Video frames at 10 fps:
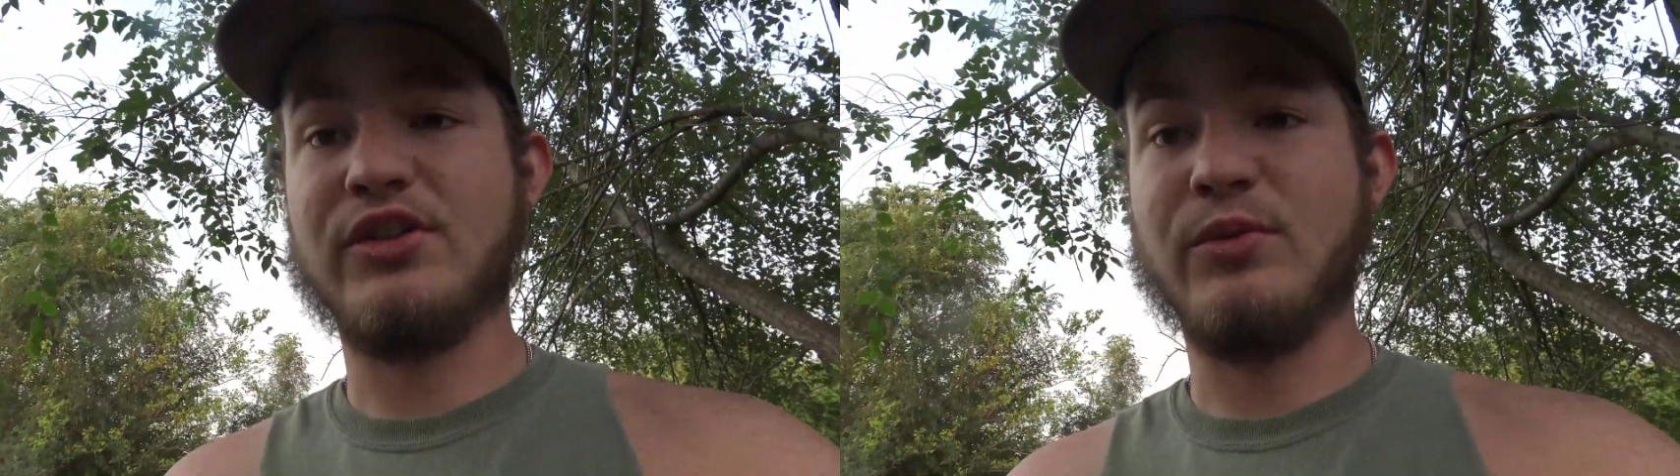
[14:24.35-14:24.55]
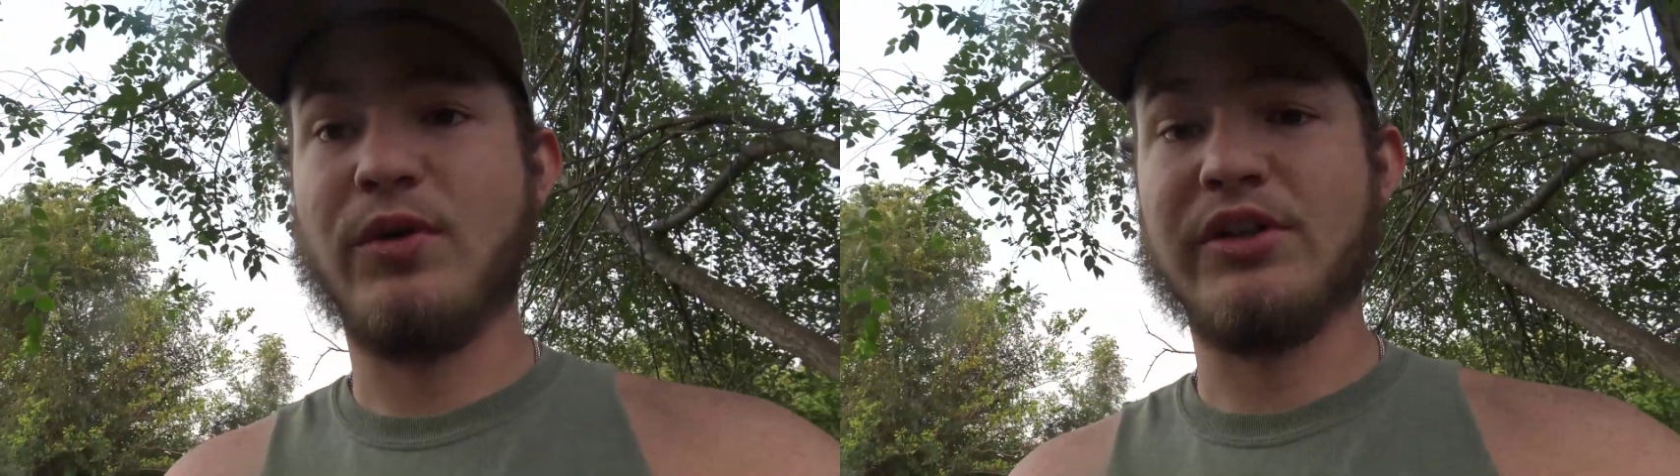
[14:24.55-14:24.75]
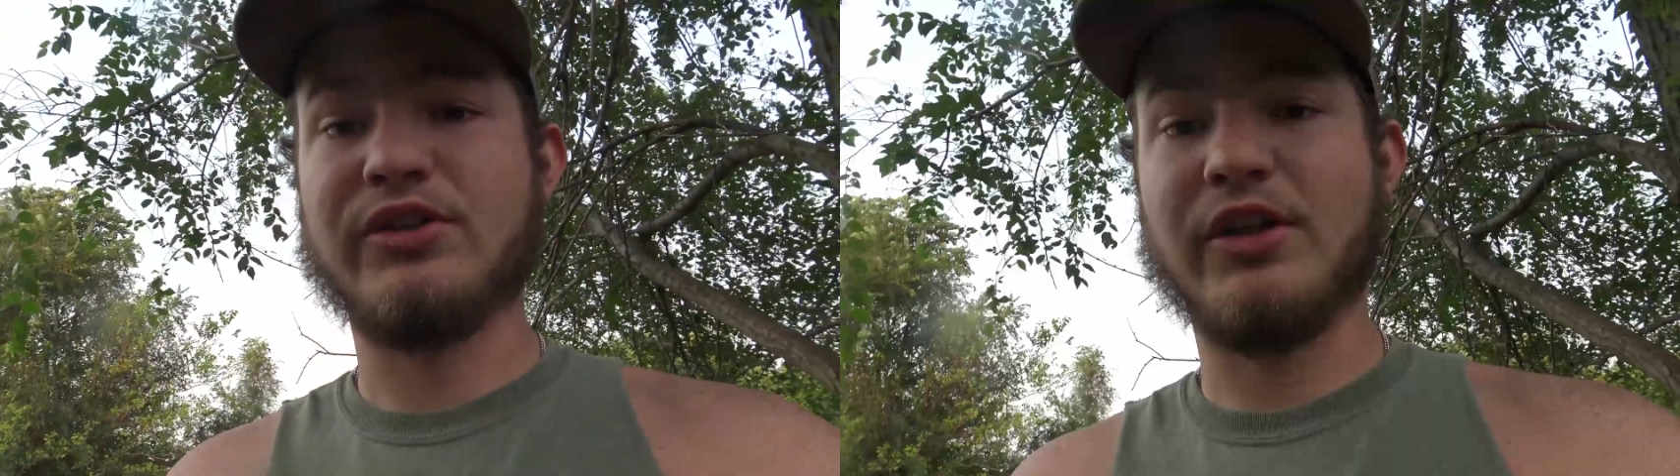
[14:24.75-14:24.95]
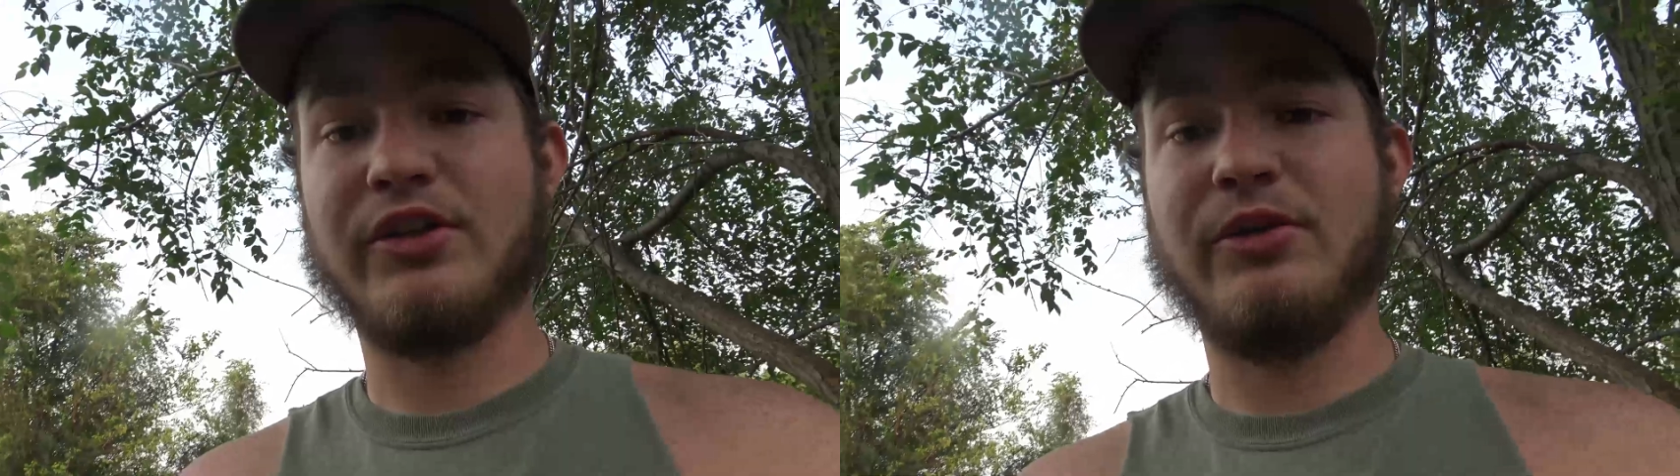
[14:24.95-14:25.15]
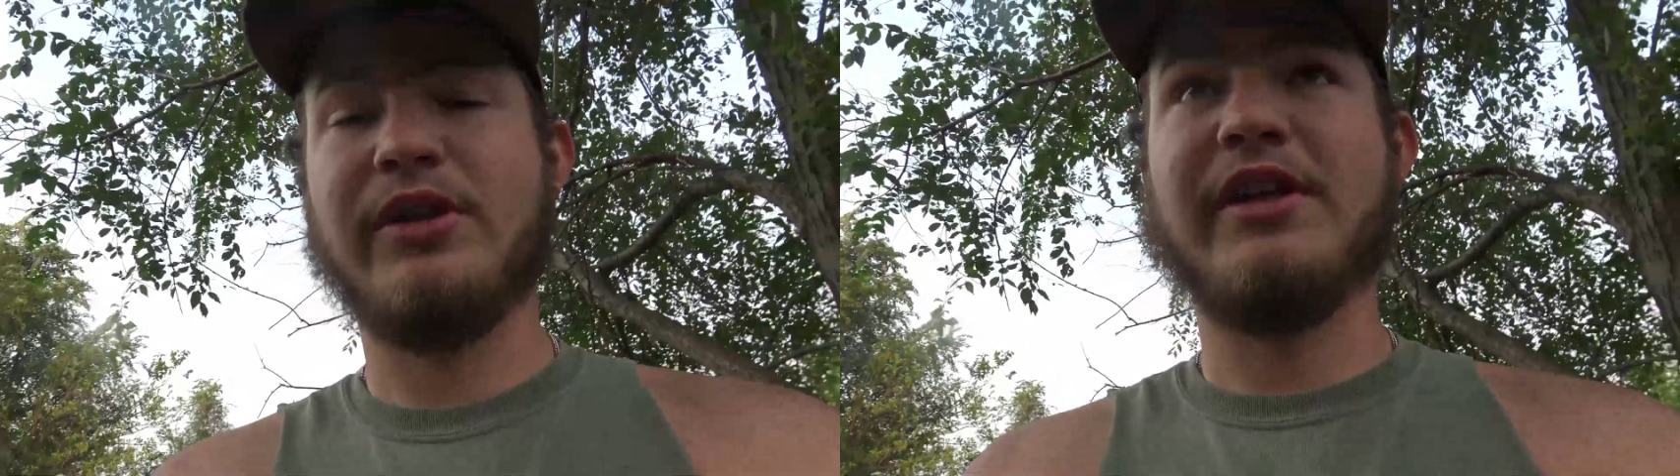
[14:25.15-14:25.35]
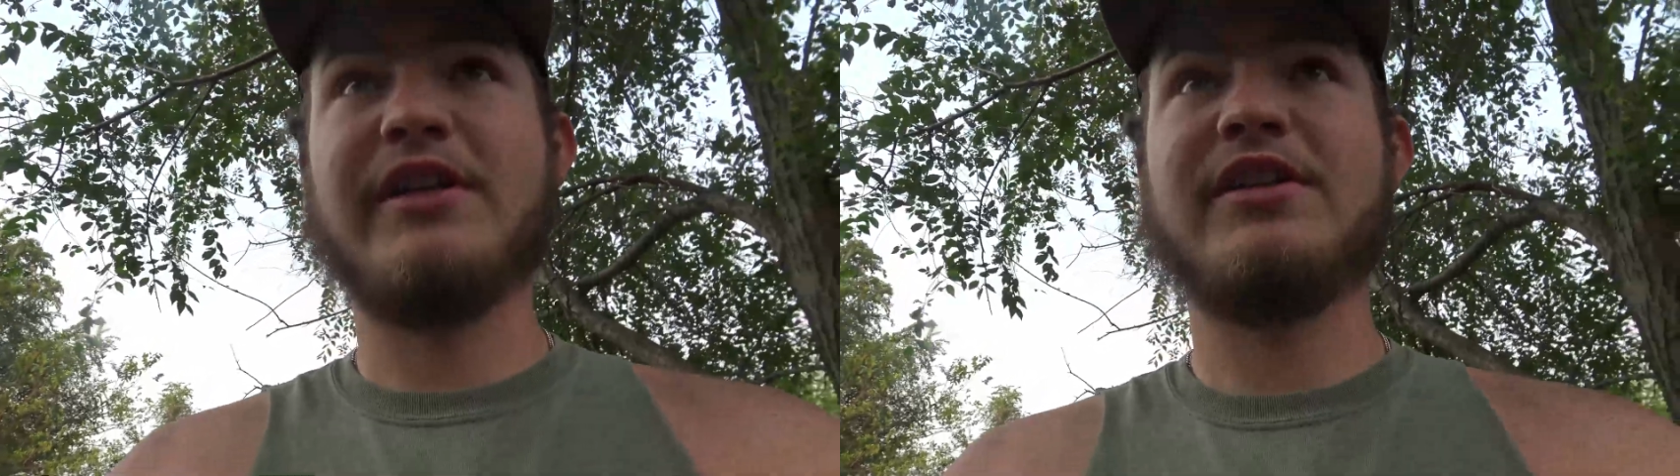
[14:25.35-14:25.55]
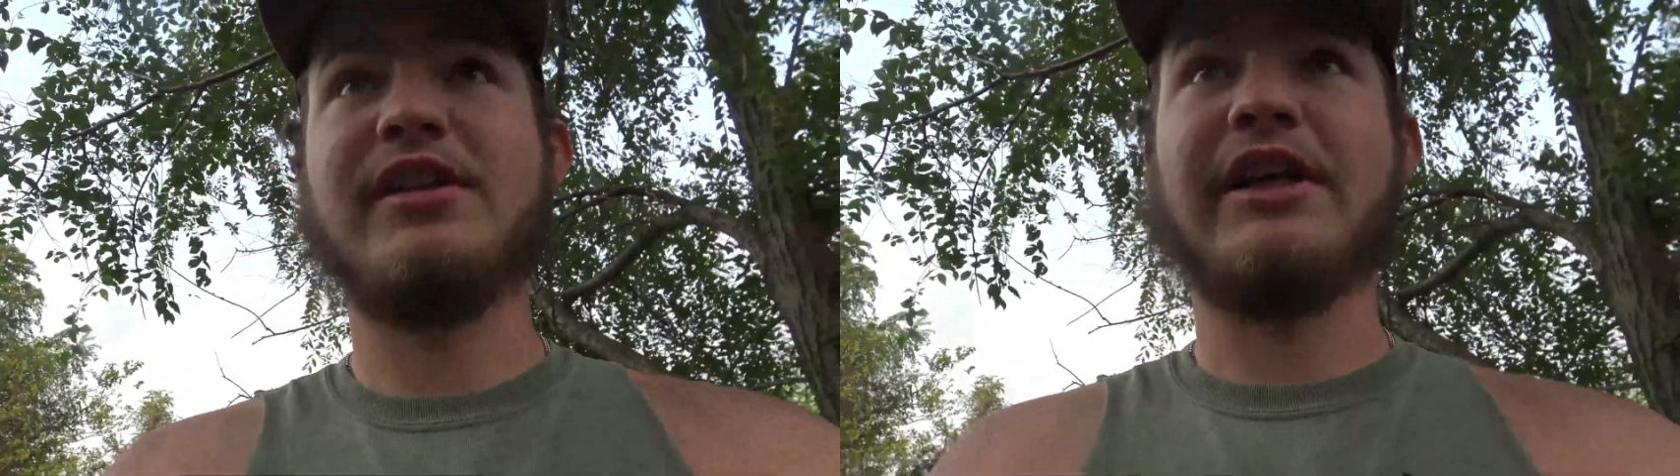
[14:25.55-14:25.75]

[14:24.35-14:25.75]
you want to start doing this.